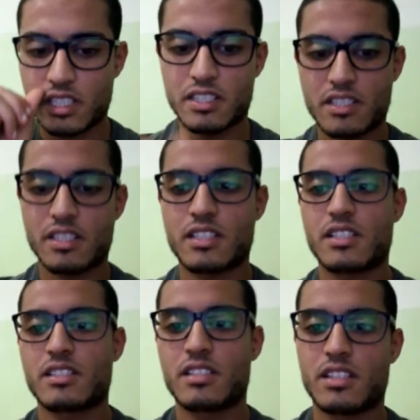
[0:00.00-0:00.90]
test
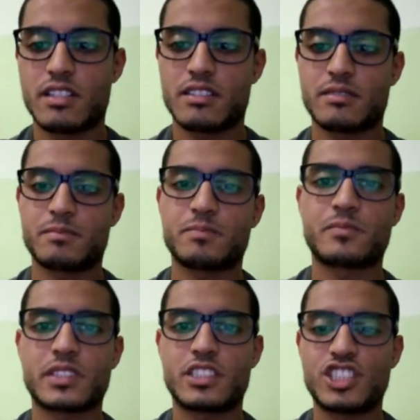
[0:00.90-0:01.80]

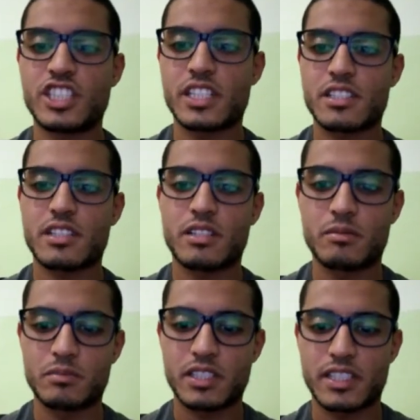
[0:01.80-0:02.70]
tricks
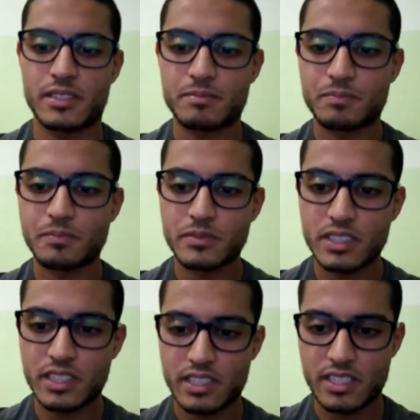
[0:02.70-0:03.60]
comes in.
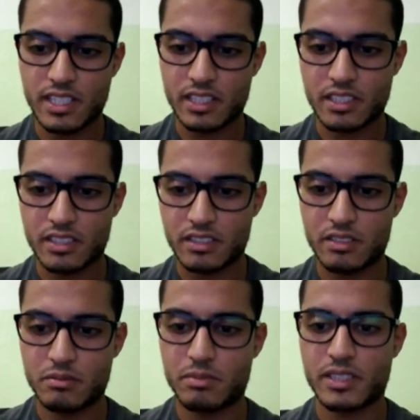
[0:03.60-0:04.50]
It's like
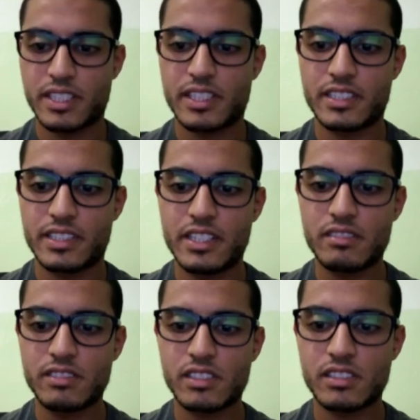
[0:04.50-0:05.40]
you be getting
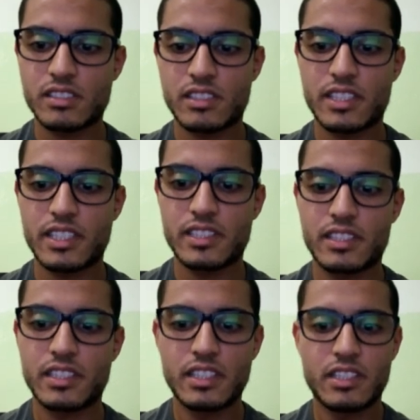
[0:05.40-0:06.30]
nervous and
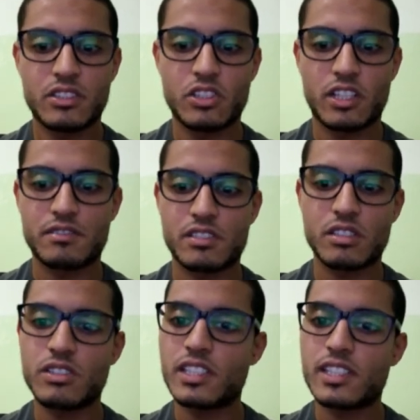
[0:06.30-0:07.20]
you have
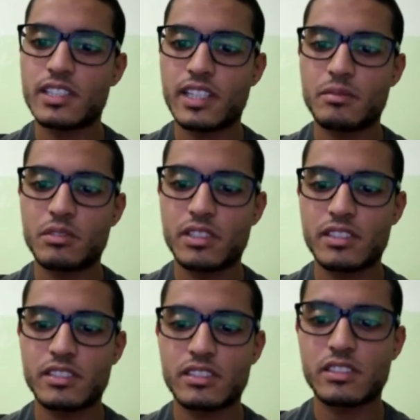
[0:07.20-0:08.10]
so little time to
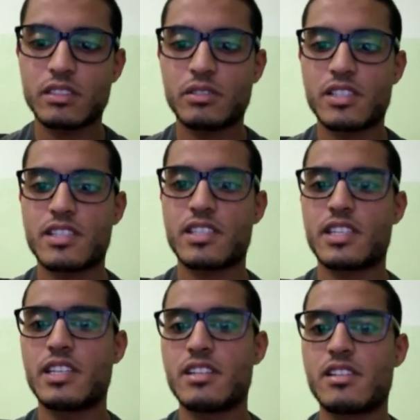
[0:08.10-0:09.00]
answer, so
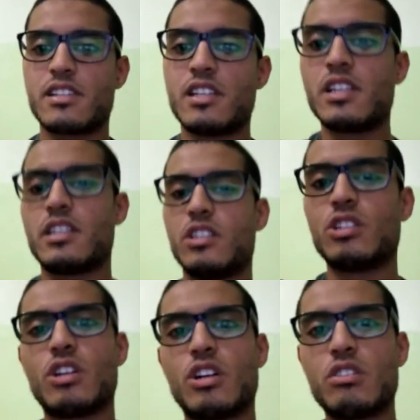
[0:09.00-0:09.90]
it's either
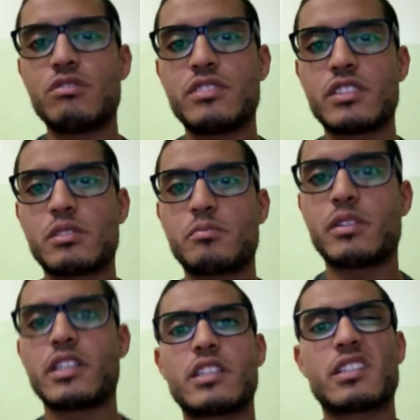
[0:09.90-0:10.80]
you
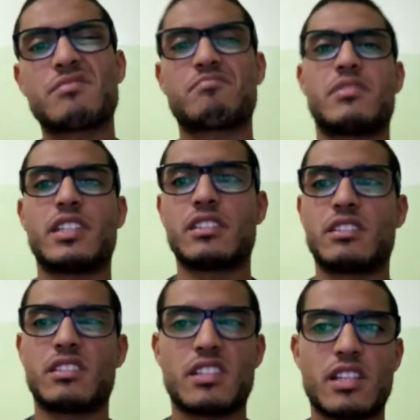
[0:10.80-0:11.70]
overspeak,
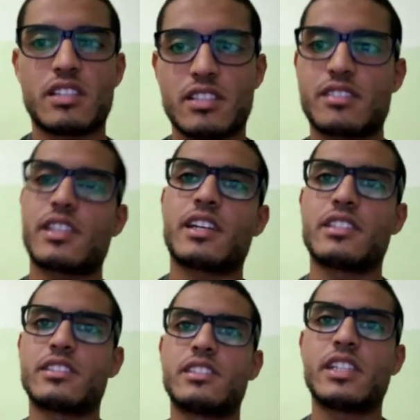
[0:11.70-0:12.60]
and that is
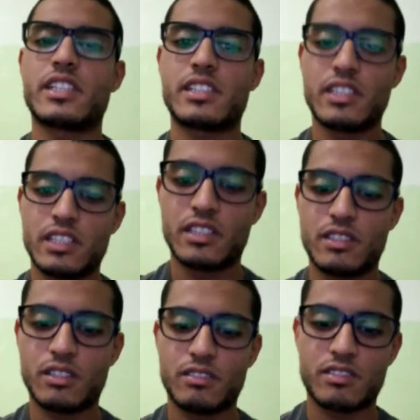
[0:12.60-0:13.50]
kind of rare.
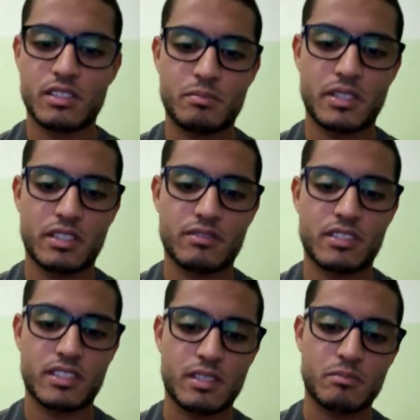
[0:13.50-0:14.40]
You overspeak,
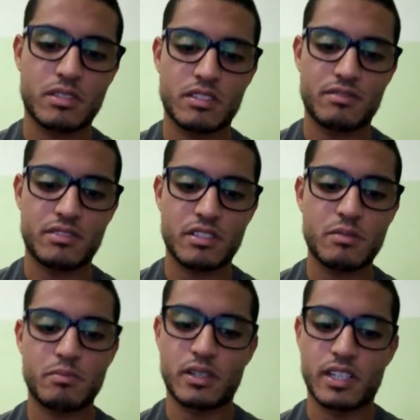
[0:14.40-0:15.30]
for example, the
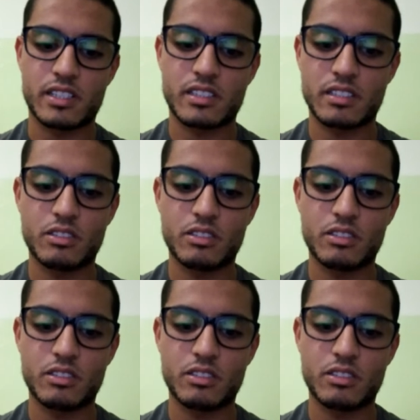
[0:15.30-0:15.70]
first part,